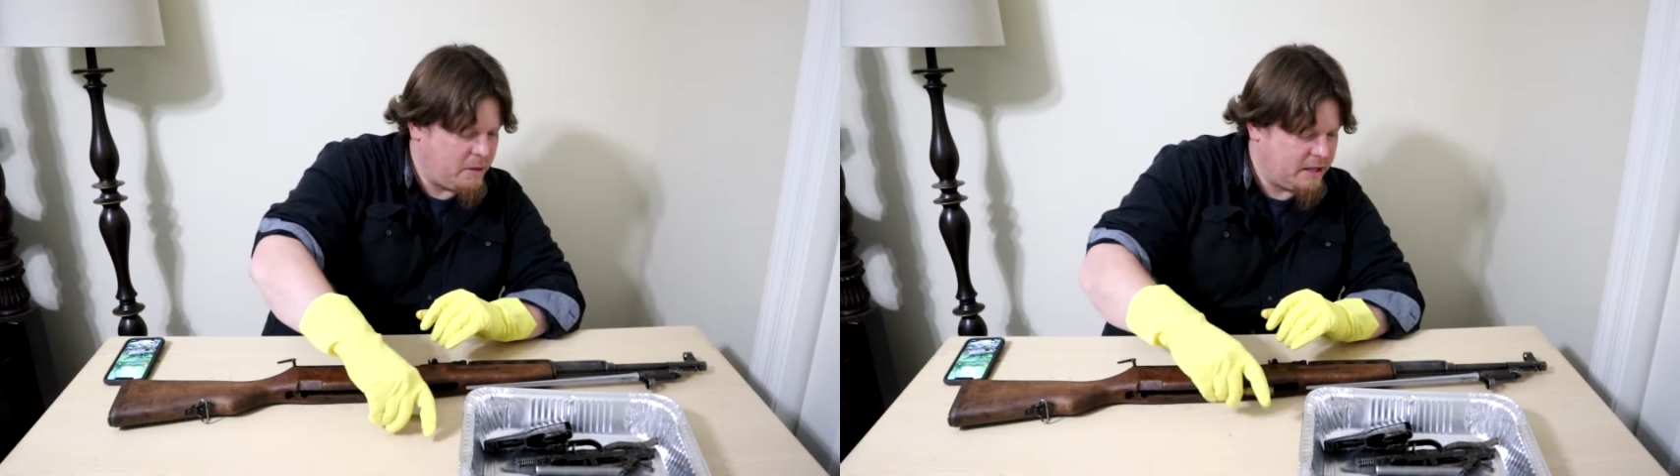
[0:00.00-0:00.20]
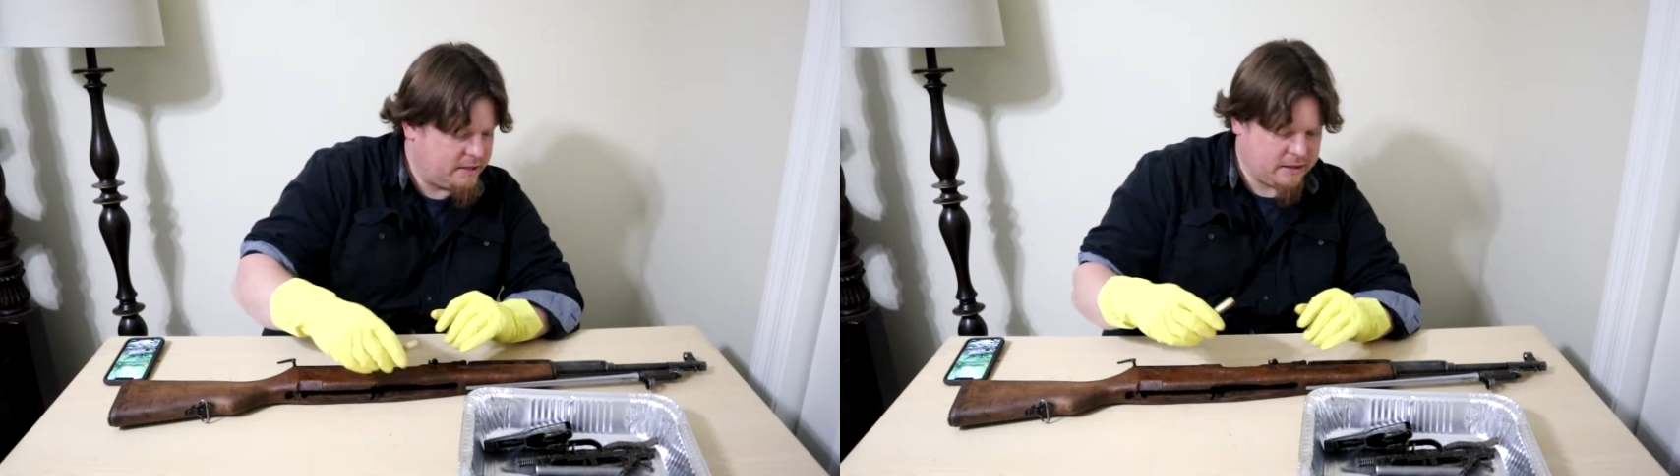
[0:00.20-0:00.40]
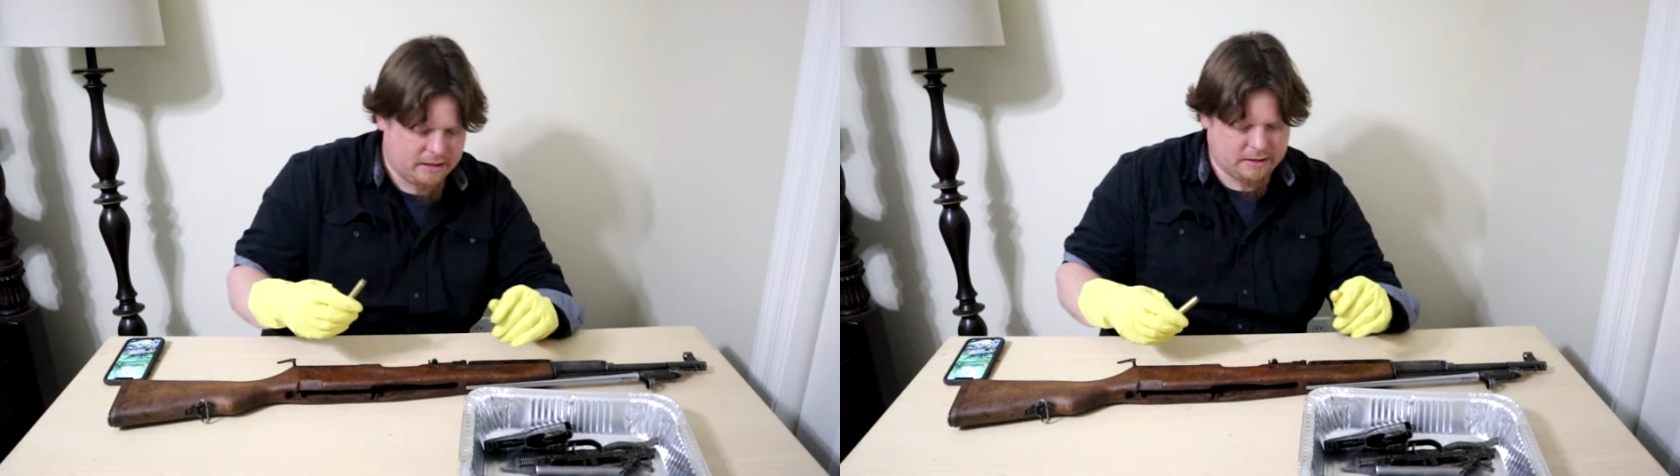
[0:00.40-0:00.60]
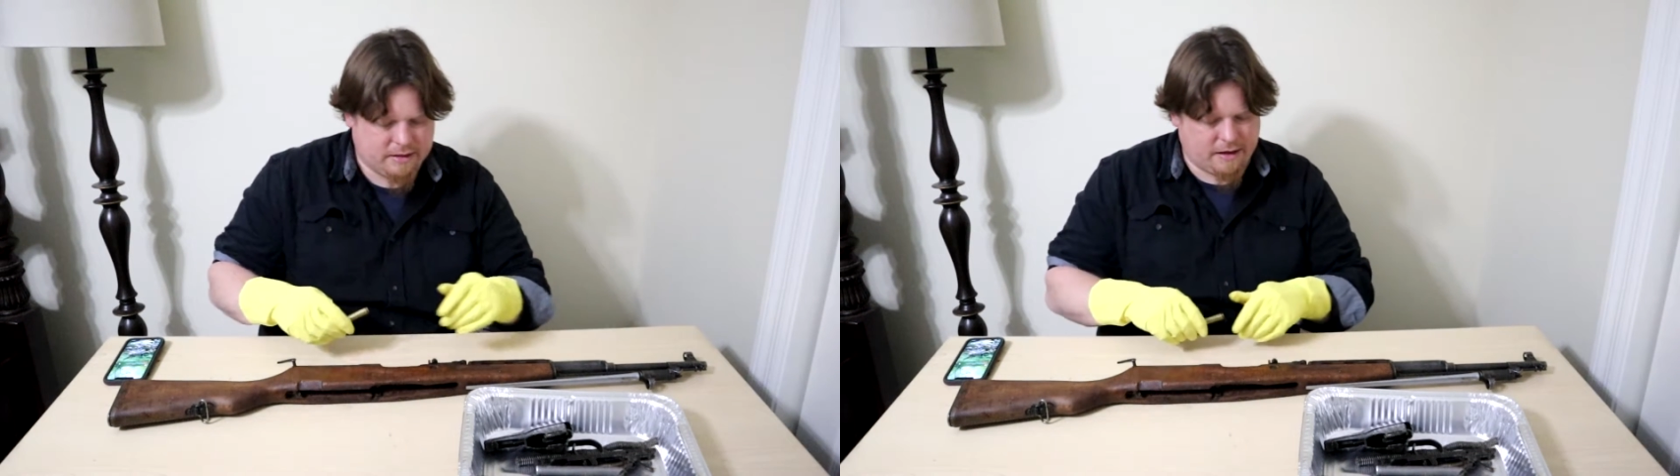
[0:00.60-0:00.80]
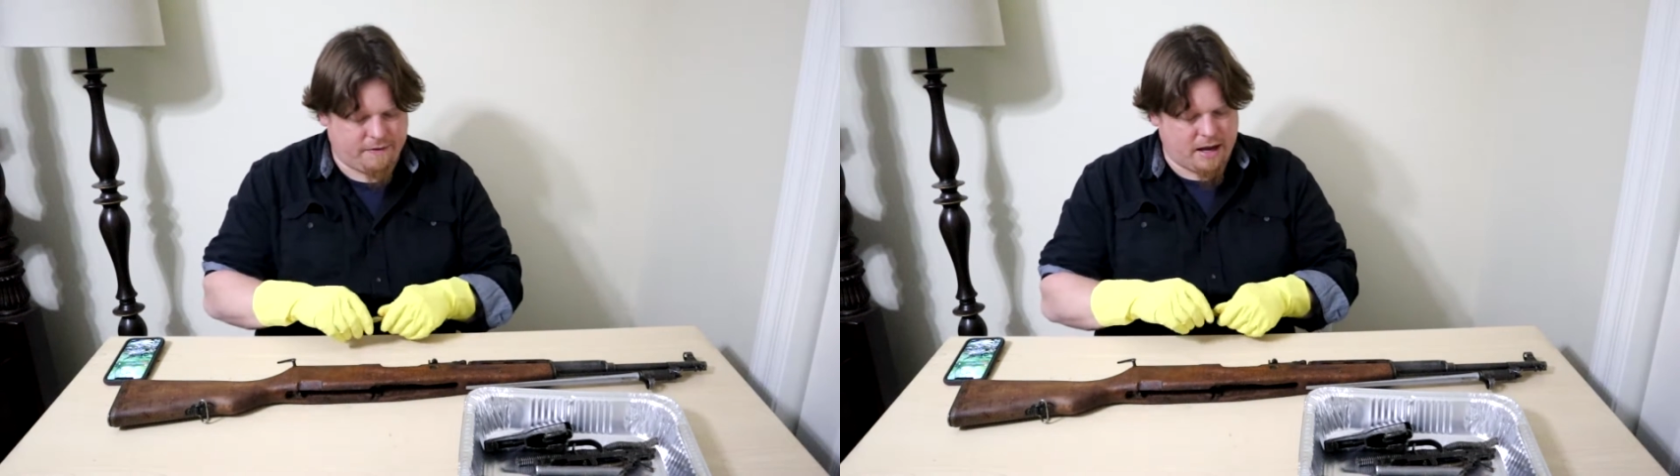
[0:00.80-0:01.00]
piston and
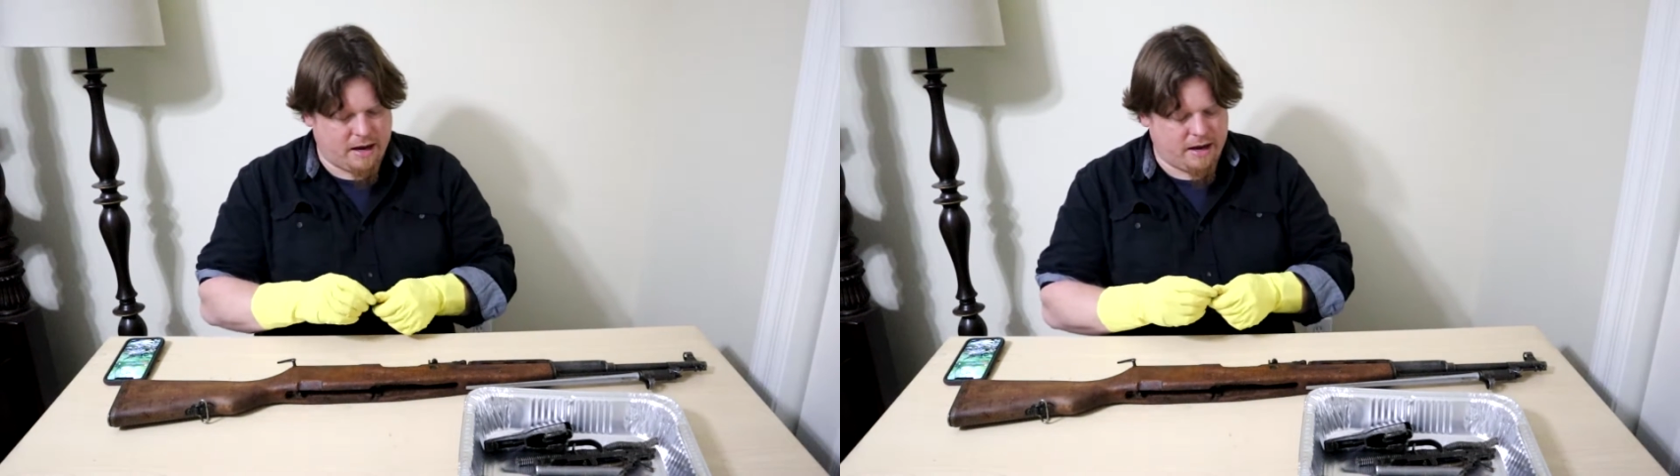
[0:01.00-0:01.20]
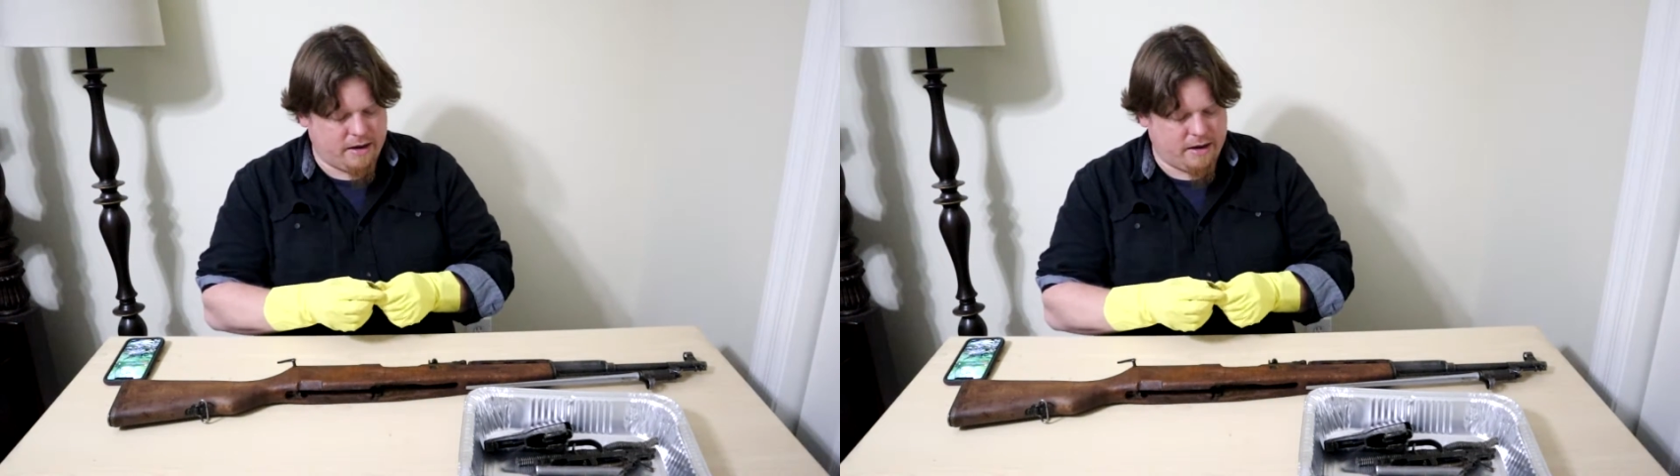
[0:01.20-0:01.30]
stuff out of